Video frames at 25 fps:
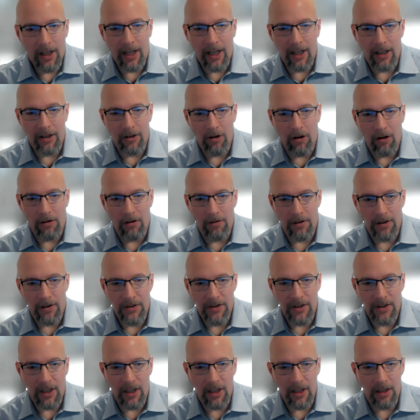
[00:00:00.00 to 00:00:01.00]
and
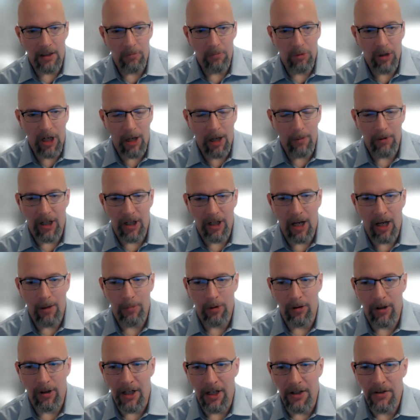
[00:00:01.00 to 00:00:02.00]
overseen property
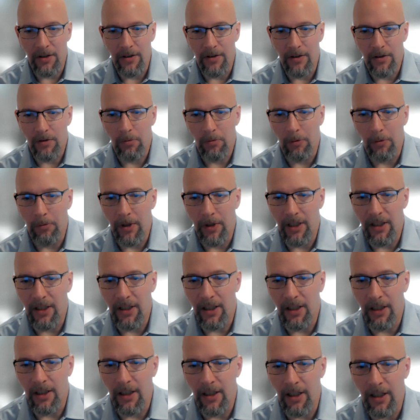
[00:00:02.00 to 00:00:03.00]
operations when we
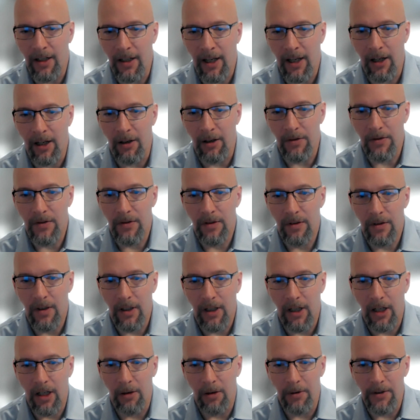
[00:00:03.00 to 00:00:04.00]
did in-house
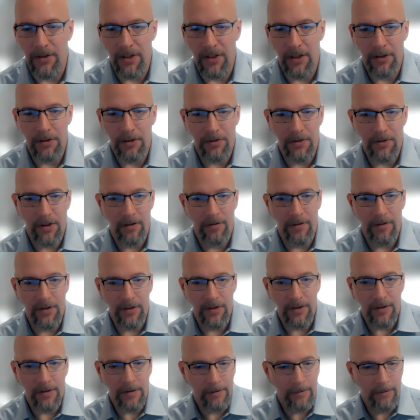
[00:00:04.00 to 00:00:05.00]
residential
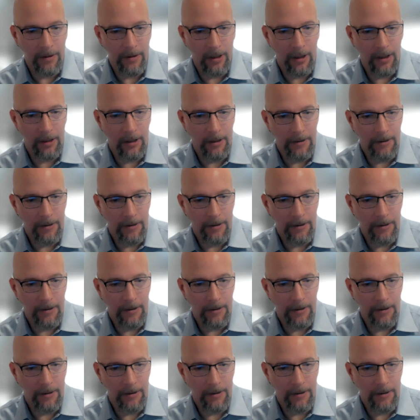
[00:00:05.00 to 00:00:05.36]
services.